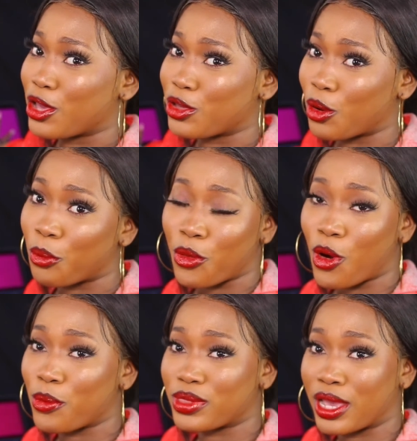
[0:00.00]
your
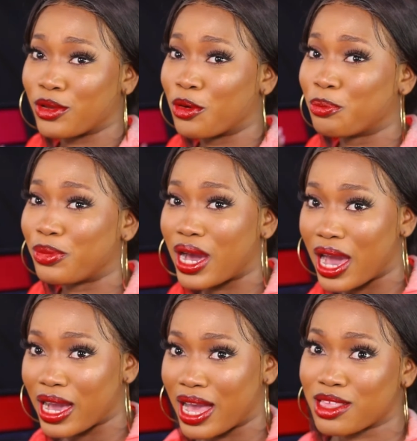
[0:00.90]
props at your
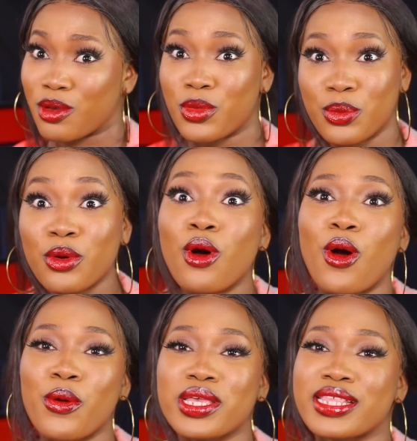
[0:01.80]
back. And some people
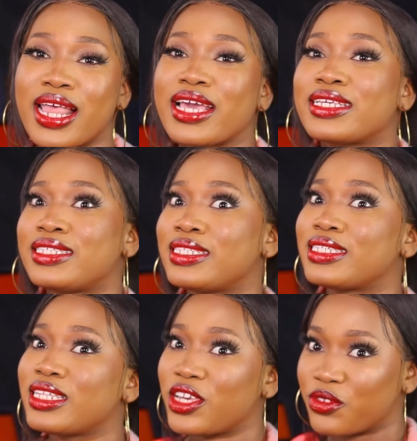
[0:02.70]
always like
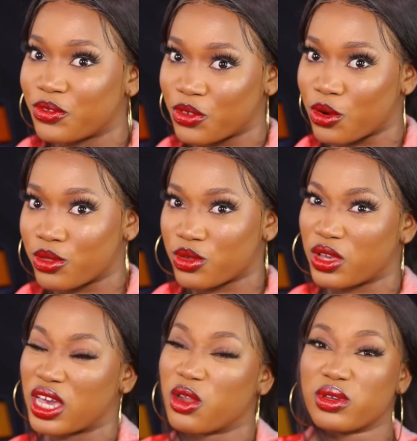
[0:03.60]
sitting in front, so you
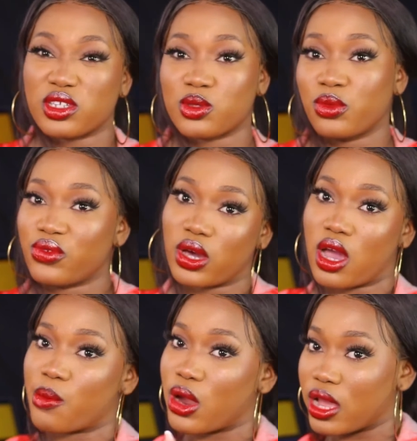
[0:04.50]
can always just move your
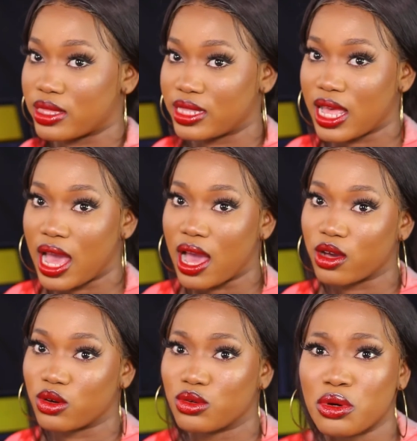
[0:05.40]
camera to that
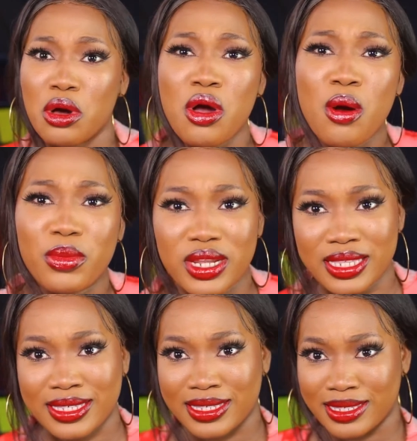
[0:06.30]
angle. But
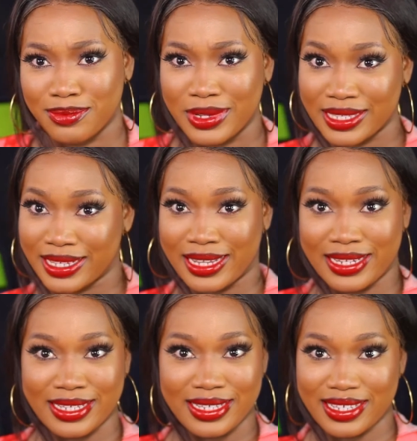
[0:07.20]
this is
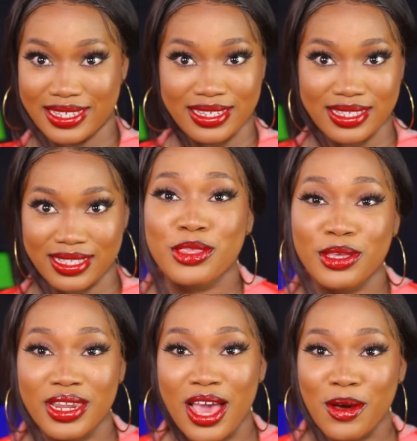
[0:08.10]
basically it. So
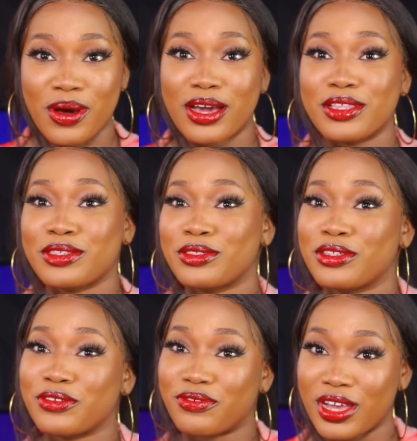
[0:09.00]
now we're going to do
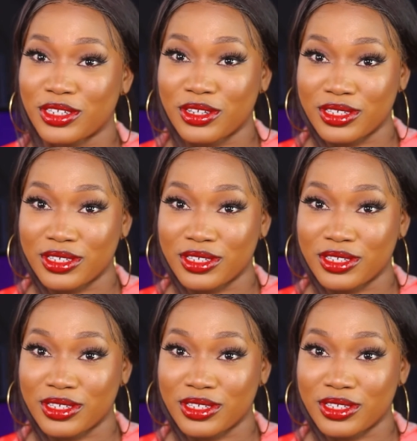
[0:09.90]
the fashion